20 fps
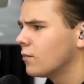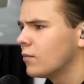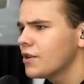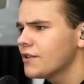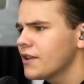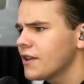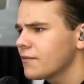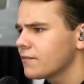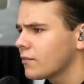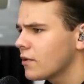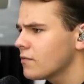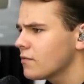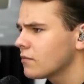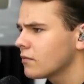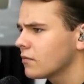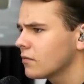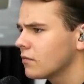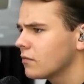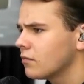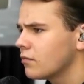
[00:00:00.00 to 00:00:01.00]
Where's that
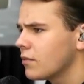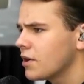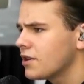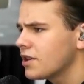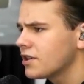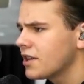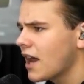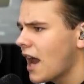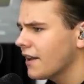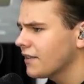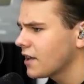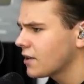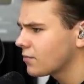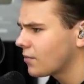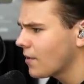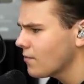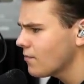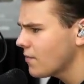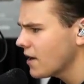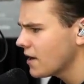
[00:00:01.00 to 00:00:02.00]
run... We just had that
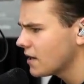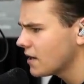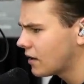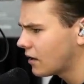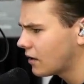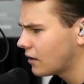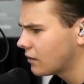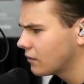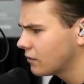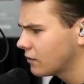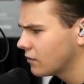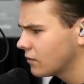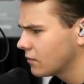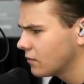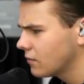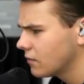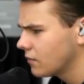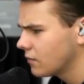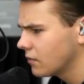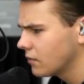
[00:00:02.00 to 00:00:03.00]
runway here.
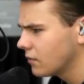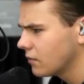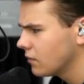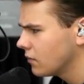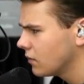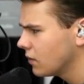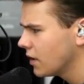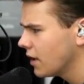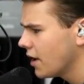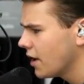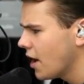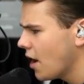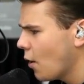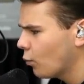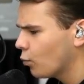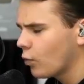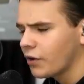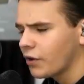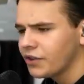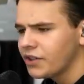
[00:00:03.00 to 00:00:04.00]

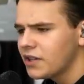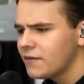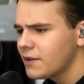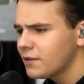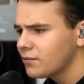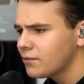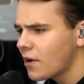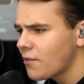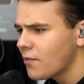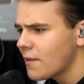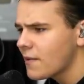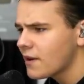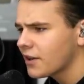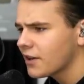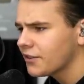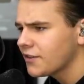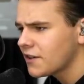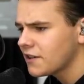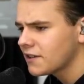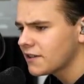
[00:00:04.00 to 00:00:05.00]
Was it even a runway?
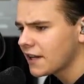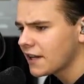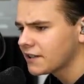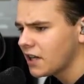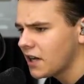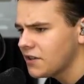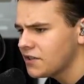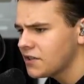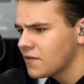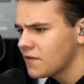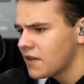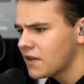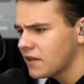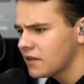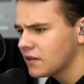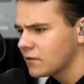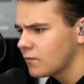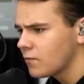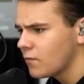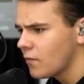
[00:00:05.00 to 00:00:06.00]
Because there's like tons of
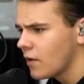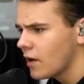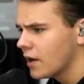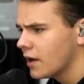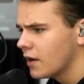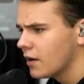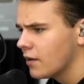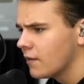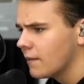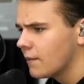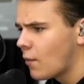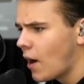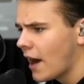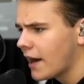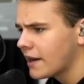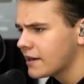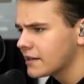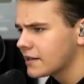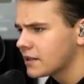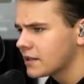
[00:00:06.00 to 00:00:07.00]
these
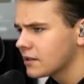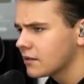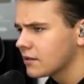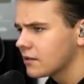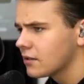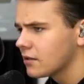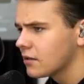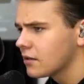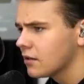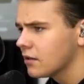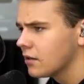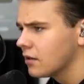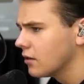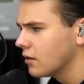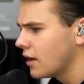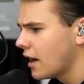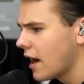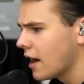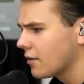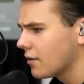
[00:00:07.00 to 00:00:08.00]
white
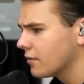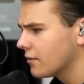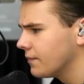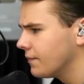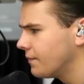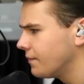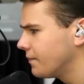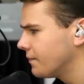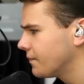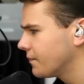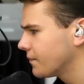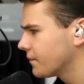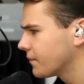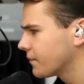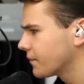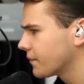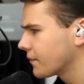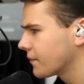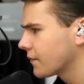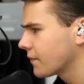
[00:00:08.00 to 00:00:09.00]
air...
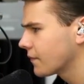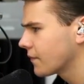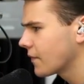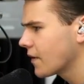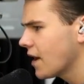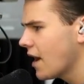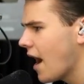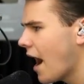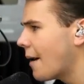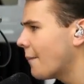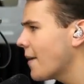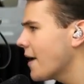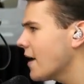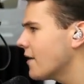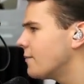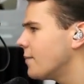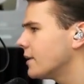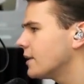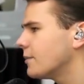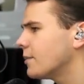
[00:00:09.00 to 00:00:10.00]
I may
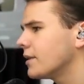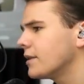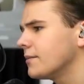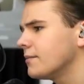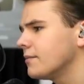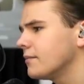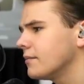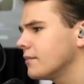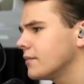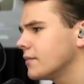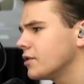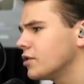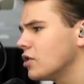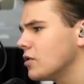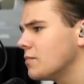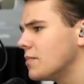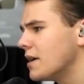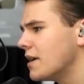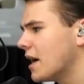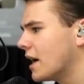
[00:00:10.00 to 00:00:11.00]
have been a bit
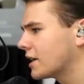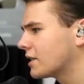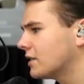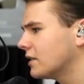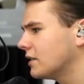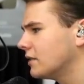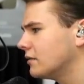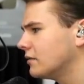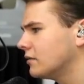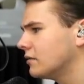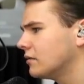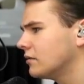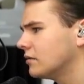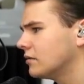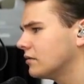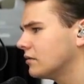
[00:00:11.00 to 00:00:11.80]
stupid, actually.